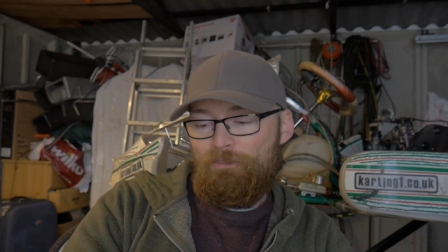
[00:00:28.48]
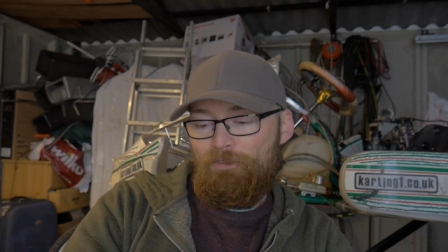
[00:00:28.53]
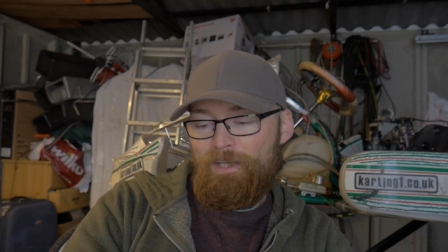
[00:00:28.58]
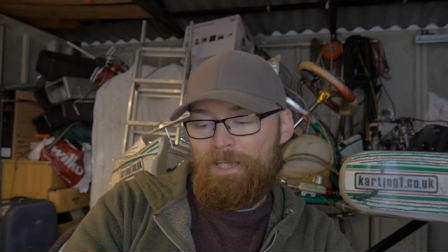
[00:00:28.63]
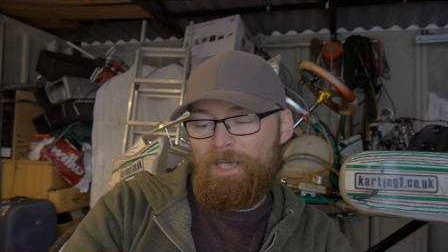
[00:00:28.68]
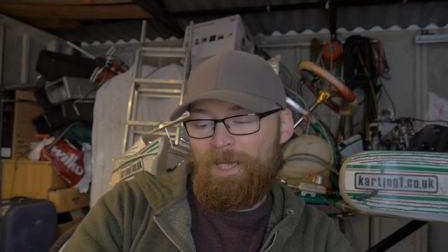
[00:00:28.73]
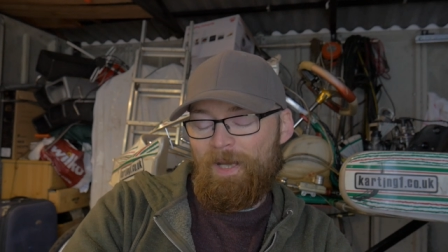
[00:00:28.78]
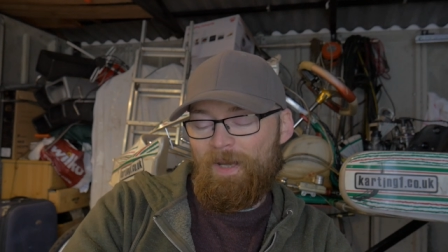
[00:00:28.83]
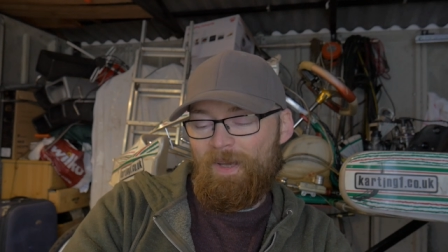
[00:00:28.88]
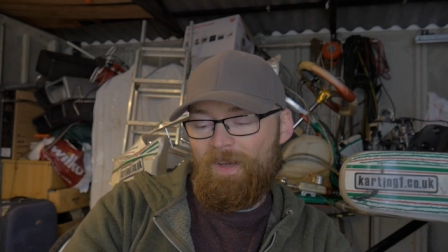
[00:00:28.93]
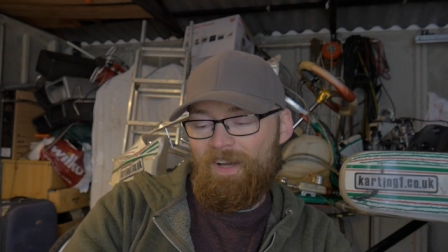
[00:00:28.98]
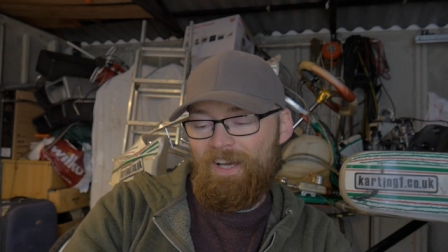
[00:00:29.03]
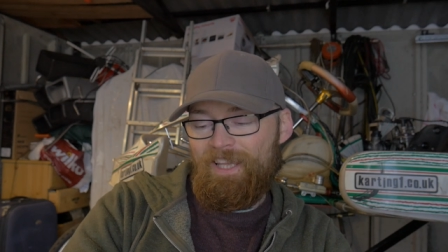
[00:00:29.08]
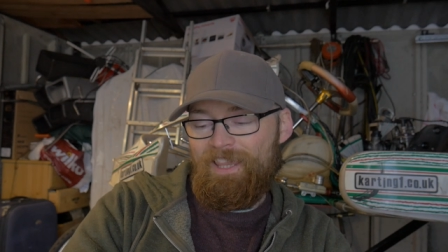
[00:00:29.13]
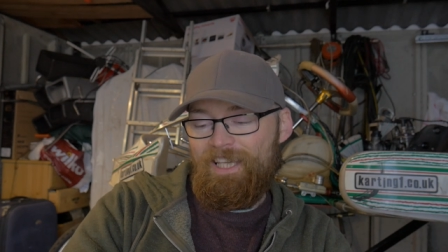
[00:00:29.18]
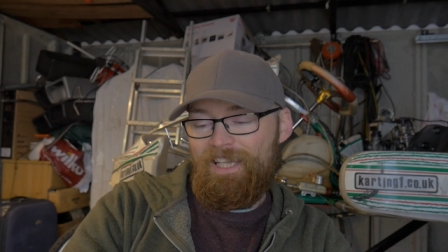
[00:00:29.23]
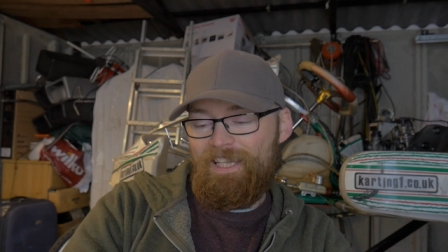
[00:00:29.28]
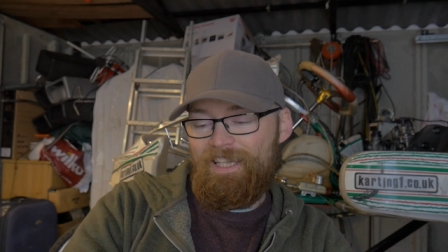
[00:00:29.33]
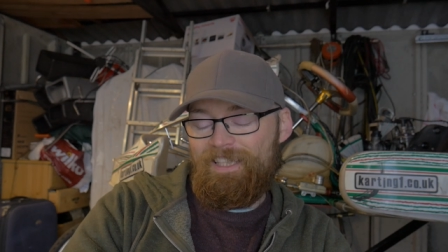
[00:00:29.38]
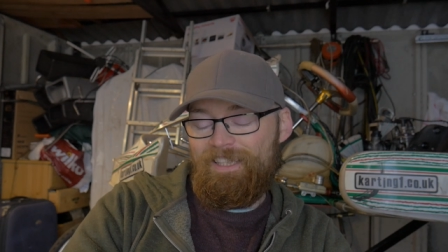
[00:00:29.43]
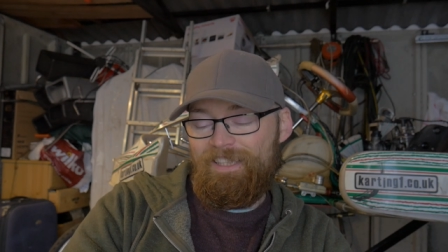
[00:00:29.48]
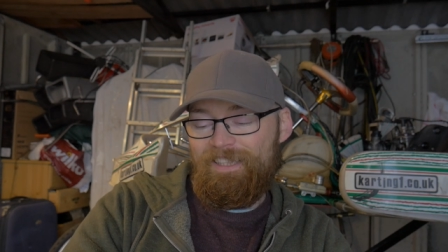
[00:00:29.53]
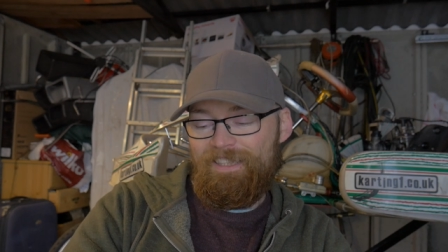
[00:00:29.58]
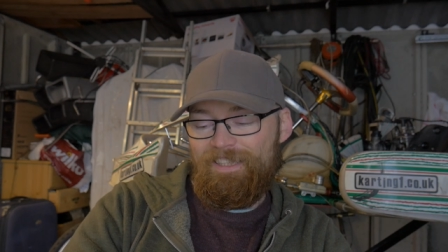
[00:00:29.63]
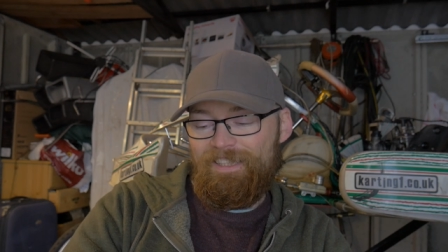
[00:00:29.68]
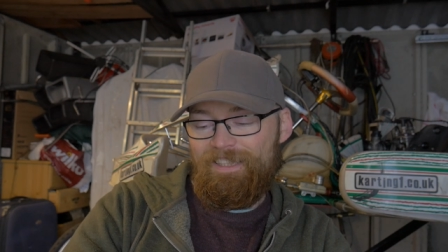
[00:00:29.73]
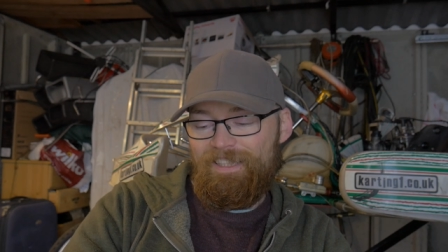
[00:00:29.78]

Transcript: video? I think